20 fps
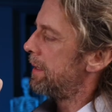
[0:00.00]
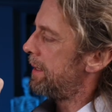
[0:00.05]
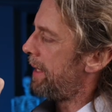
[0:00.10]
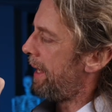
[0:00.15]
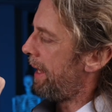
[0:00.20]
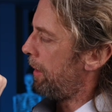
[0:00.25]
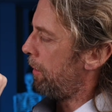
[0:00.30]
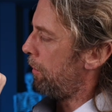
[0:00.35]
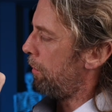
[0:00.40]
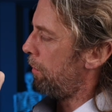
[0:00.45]

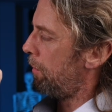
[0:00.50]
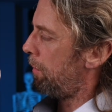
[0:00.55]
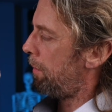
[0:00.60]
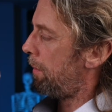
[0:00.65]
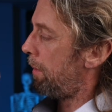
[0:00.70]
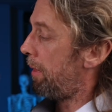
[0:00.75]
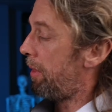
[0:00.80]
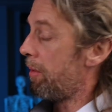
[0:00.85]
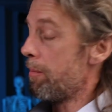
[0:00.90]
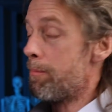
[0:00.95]
Now,
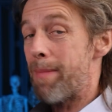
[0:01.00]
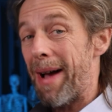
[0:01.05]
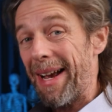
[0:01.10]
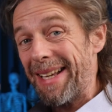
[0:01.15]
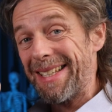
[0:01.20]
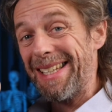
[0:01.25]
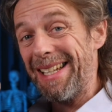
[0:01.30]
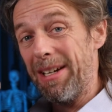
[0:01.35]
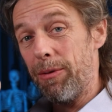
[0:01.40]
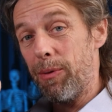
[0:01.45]
the
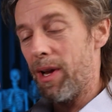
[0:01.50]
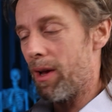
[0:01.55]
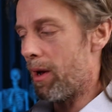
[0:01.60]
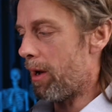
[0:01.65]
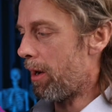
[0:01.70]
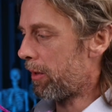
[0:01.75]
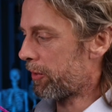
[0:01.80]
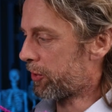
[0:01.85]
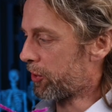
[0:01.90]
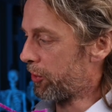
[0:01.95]
maxillary
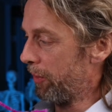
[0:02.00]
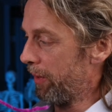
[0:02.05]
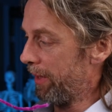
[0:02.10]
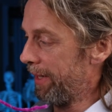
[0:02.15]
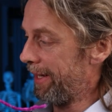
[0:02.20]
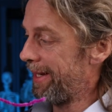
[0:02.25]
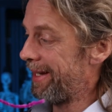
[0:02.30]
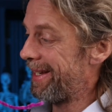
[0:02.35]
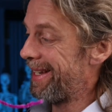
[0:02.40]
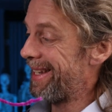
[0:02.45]

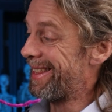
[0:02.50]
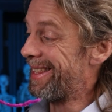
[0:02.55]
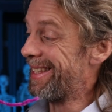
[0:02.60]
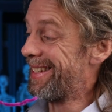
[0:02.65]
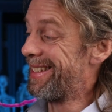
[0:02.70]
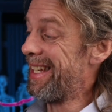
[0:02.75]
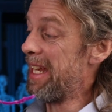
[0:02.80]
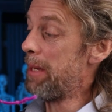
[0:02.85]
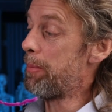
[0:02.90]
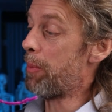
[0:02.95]
artery, the
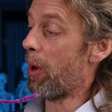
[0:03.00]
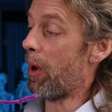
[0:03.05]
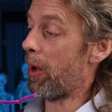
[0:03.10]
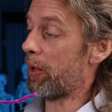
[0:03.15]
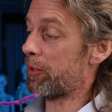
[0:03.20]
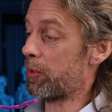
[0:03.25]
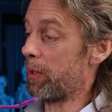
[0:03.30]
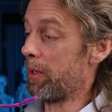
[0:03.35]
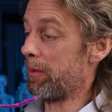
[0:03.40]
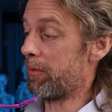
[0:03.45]
deep
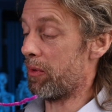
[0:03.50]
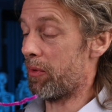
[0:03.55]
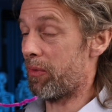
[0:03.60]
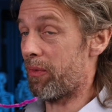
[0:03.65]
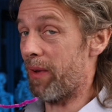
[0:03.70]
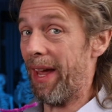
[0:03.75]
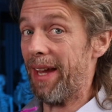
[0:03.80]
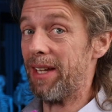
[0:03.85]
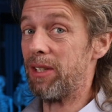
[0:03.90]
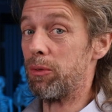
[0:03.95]
artery of the
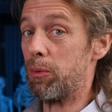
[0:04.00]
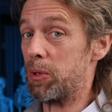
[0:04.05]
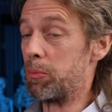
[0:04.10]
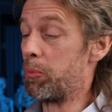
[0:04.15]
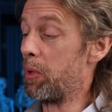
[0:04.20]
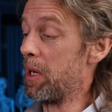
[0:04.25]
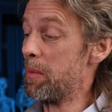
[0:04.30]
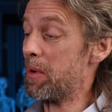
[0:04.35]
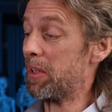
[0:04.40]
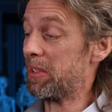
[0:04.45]
face, which
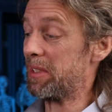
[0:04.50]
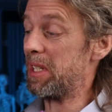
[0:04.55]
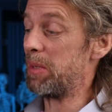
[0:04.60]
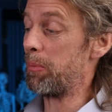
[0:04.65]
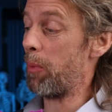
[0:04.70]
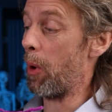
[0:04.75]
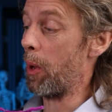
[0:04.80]
pretty much this